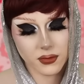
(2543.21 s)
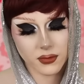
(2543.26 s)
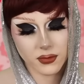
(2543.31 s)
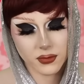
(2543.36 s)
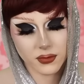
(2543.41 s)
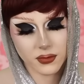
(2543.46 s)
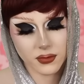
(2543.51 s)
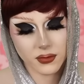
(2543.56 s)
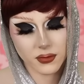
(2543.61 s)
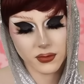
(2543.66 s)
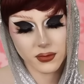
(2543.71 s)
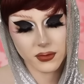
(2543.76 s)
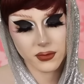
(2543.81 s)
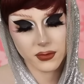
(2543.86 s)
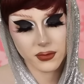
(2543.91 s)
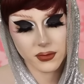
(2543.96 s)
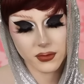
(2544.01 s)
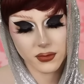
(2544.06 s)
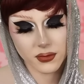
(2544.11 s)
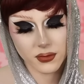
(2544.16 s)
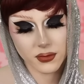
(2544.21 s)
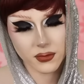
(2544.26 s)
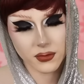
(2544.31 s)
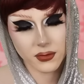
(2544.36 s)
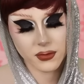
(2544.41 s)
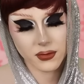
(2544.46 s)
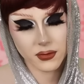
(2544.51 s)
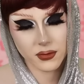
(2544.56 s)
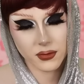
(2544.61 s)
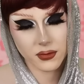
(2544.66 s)

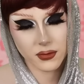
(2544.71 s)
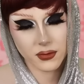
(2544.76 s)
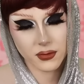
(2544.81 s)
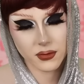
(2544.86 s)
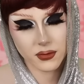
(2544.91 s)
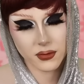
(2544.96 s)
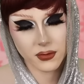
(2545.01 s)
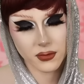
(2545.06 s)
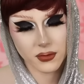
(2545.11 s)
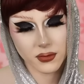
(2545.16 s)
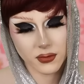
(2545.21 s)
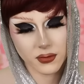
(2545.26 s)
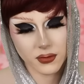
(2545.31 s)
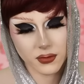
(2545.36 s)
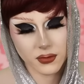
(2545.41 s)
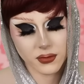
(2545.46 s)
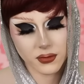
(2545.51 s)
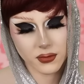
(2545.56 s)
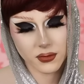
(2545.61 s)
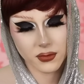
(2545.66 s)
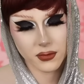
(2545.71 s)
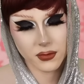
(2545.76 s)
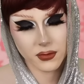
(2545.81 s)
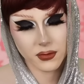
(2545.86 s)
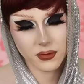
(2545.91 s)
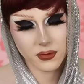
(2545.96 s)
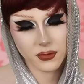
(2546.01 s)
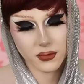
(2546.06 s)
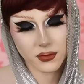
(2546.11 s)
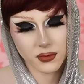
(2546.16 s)

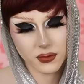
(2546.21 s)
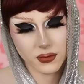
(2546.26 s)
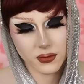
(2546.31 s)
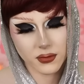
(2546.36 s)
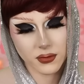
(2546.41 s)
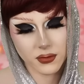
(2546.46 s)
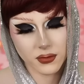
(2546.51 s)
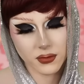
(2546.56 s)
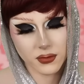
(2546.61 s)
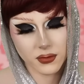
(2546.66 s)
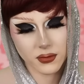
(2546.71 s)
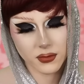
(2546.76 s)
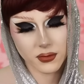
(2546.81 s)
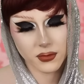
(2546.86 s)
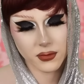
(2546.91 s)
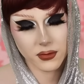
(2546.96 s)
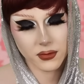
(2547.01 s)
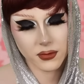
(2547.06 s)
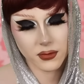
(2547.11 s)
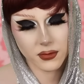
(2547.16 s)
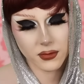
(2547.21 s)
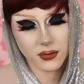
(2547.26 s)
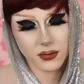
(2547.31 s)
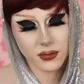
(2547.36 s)
(not speaking)